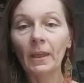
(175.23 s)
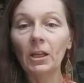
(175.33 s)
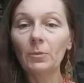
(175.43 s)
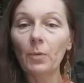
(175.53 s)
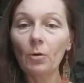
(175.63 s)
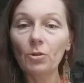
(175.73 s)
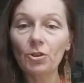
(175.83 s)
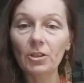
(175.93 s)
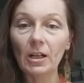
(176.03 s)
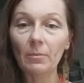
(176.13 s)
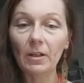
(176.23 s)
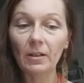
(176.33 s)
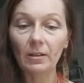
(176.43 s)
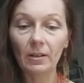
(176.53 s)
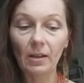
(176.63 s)
In Polish
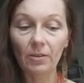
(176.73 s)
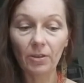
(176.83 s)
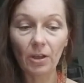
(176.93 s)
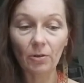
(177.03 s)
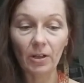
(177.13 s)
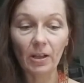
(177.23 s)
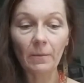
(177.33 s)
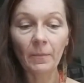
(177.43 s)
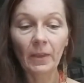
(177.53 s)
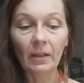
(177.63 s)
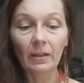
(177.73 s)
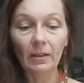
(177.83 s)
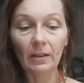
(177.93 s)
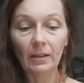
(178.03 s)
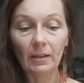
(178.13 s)
grammar theory,
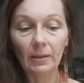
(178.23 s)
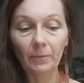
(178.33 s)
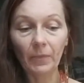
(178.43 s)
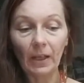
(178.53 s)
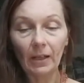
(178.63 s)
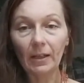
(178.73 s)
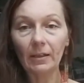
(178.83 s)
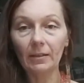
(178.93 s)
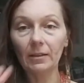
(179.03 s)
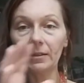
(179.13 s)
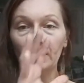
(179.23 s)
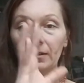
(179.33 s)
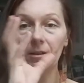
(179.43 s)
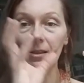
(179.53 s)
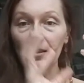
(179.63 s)
I had
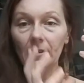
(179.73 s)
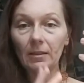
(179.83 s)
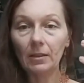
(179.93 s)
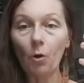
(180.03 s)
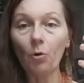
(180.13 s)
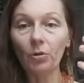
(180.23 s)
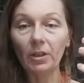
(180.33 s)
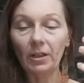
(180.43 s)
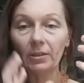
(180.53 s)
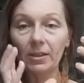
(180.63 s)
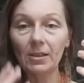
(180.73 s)
this order, this